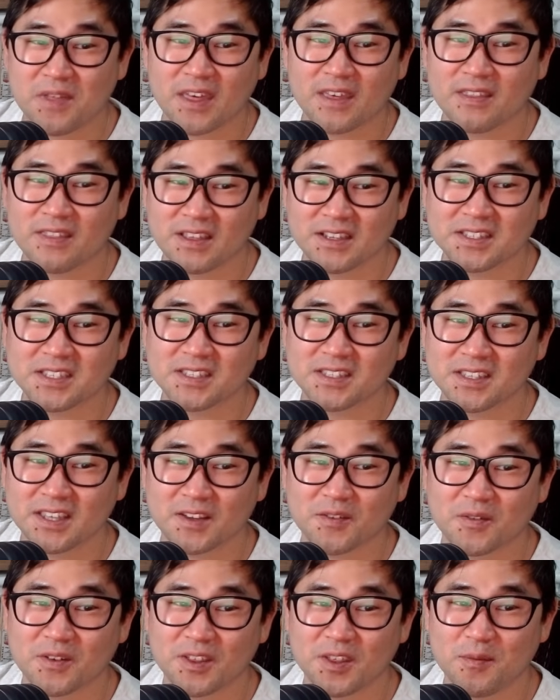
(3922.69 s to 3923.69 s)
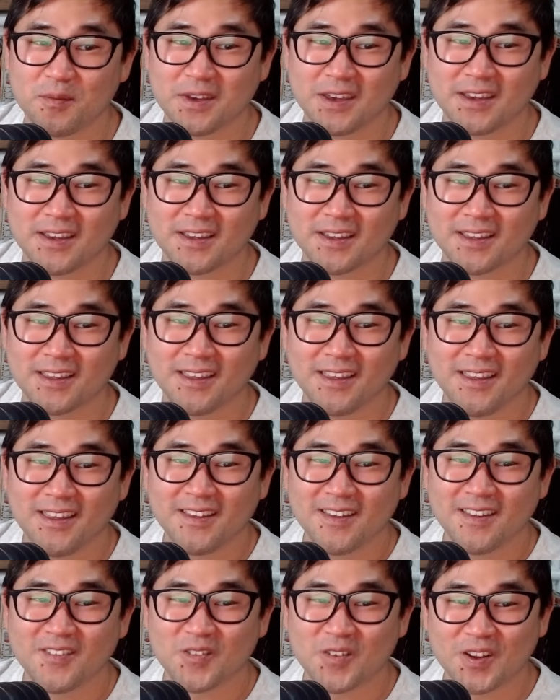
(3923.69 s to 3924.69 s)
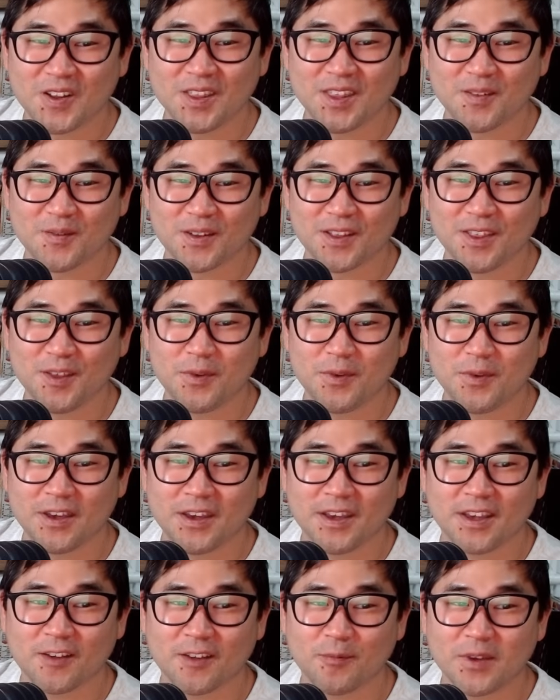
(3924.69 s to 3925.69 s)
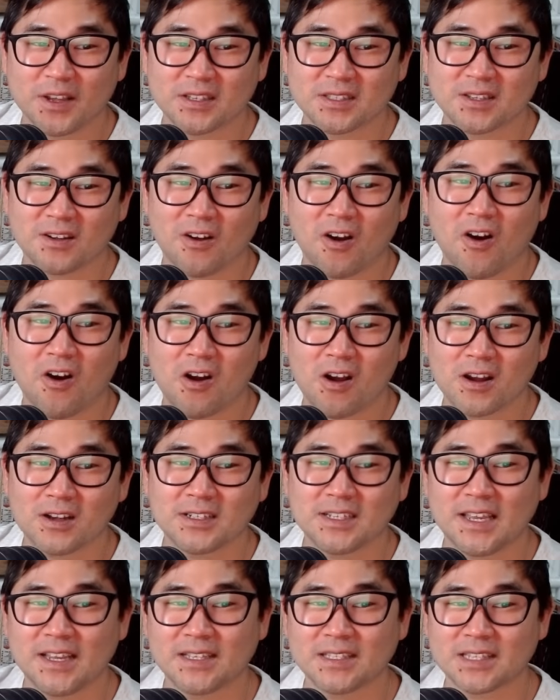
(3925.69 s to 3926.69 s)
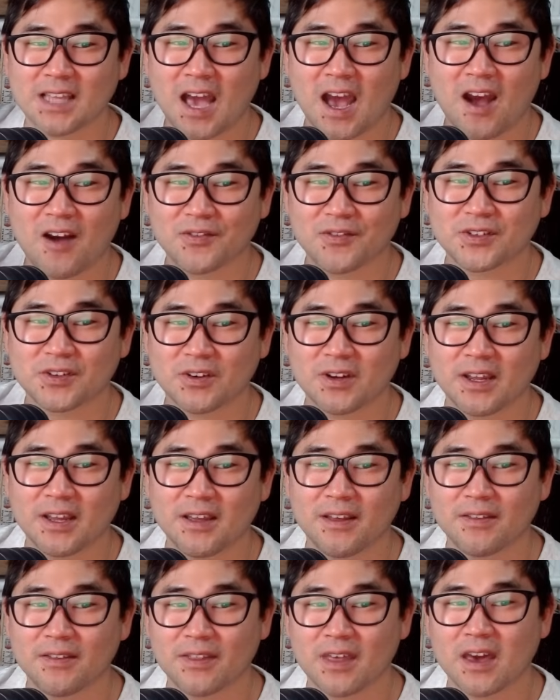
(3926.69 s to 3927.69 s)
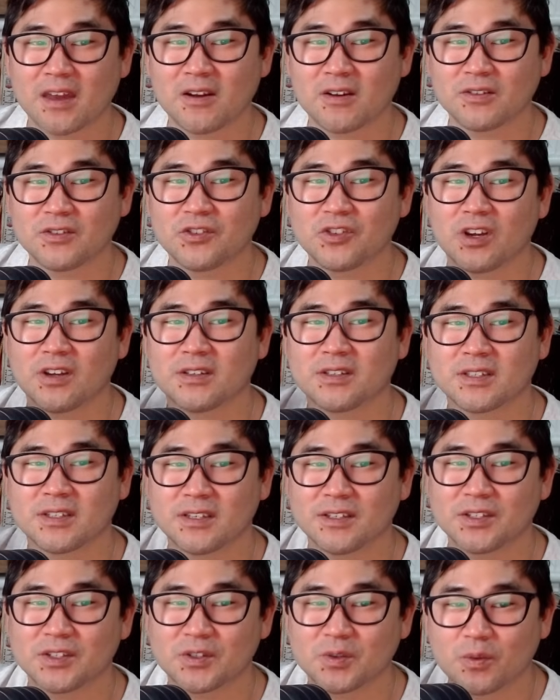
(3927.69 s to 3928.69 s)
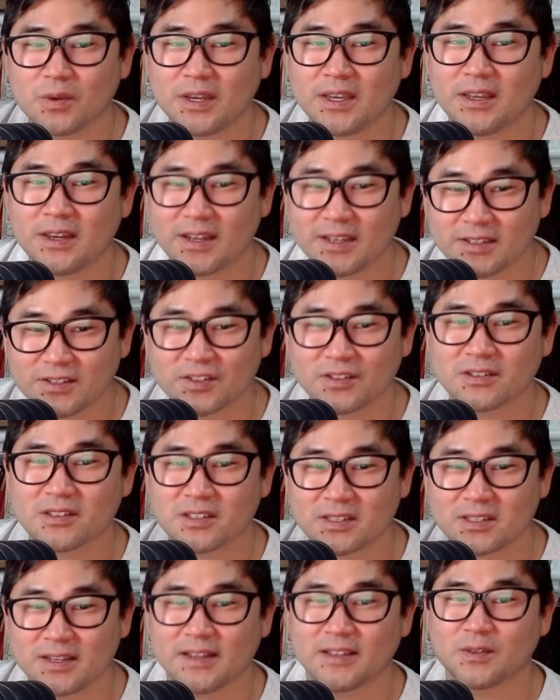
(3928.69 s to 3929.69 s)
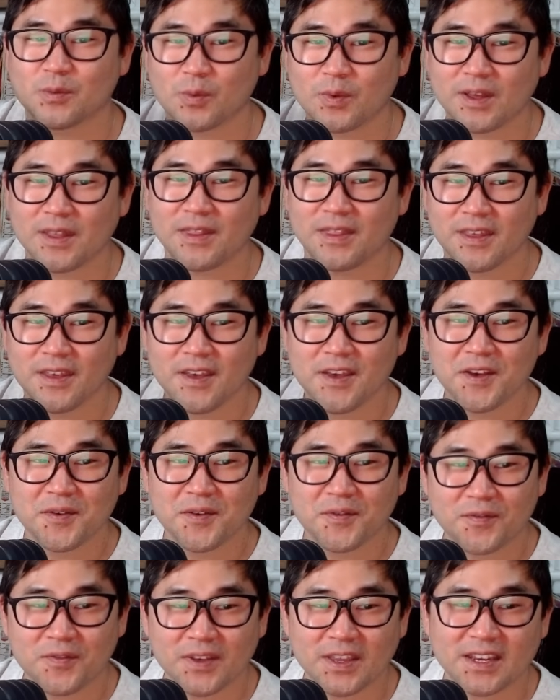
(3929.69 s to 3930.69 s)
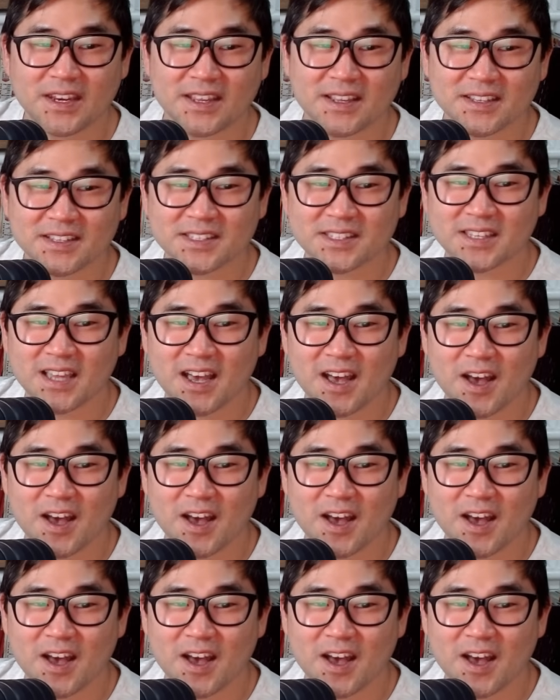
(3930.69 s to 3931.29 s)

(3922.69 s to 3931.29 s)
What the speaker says: Like this is like really big, really, really big, because there are days after it that are just as sweet and just as nice with Venus.